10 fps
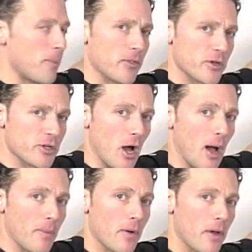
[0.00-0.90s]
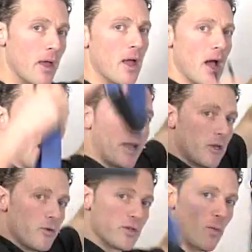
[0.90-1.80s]
on the top, I can
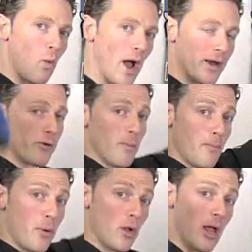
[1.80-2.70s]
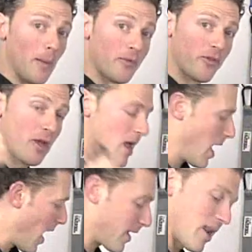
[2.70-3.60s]
do some wide grip pull-ups,
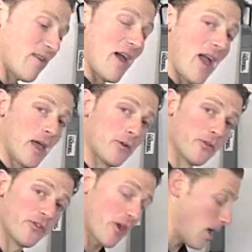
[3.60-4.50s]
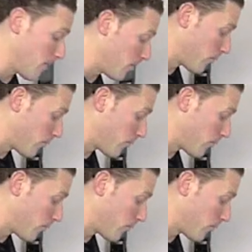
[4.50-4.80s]
I can have a handle set up